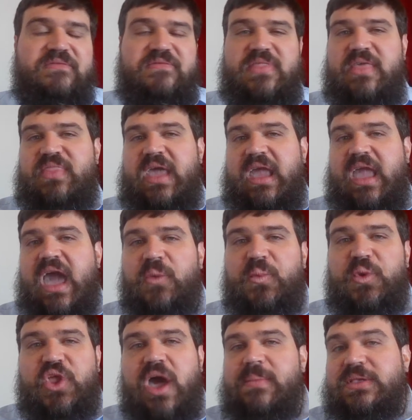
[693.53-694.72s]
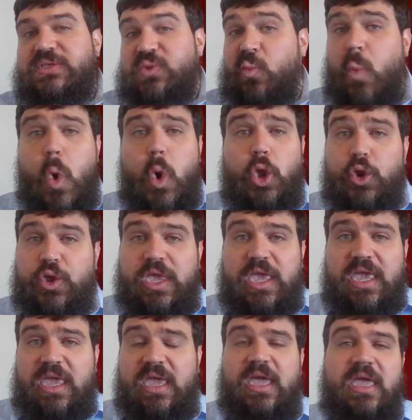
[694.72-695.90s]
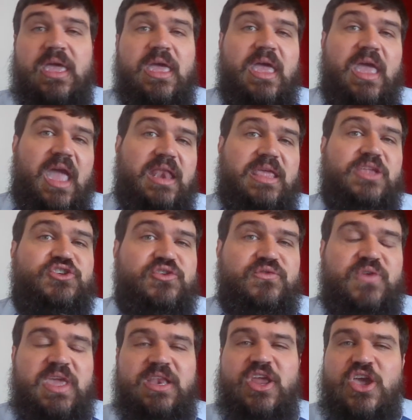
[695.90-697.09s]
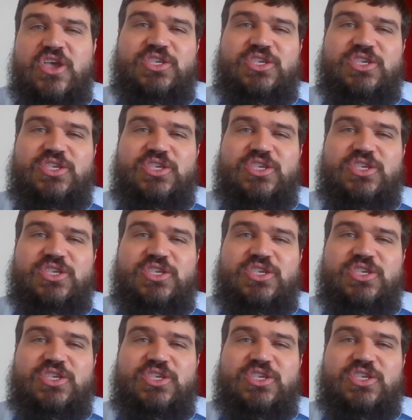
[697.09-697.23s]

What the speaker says: that God would come as a warrior king and intervene.